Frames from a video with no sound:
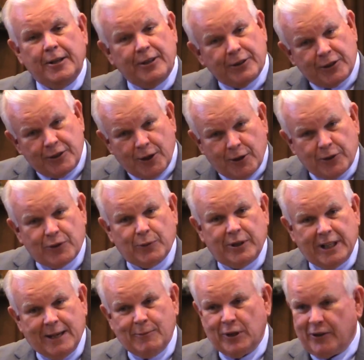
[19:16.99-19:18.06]
The Snows were
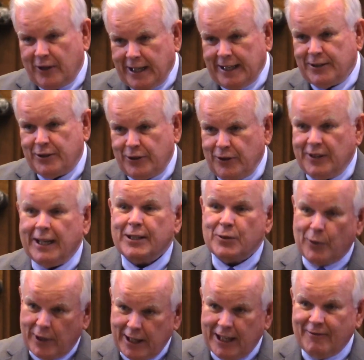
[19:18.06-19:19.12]
Democrats too. That's
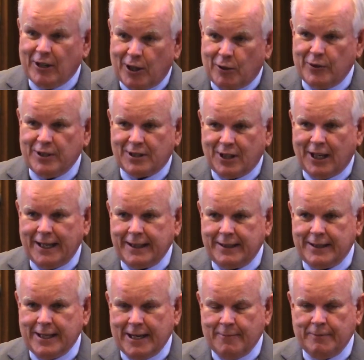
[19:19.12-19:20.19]
why I've always
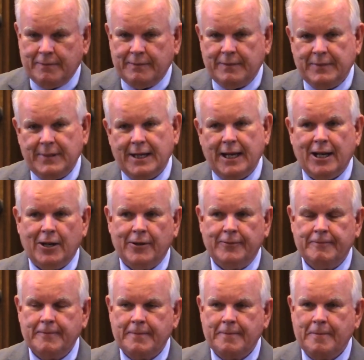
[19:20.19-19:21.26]
liked them.
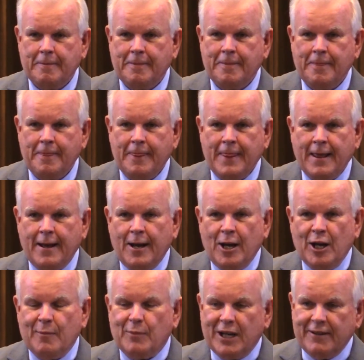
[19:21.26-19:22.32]
Now,
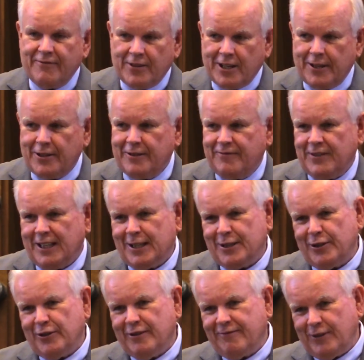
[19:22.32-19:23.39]
my father fell
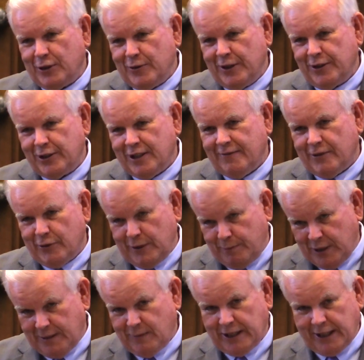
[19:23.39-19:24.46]
under the influence of a
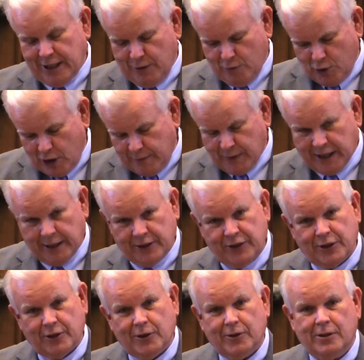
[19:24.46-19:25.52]
Republican woman,
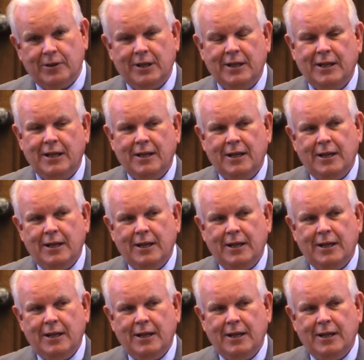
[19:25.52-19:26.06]
so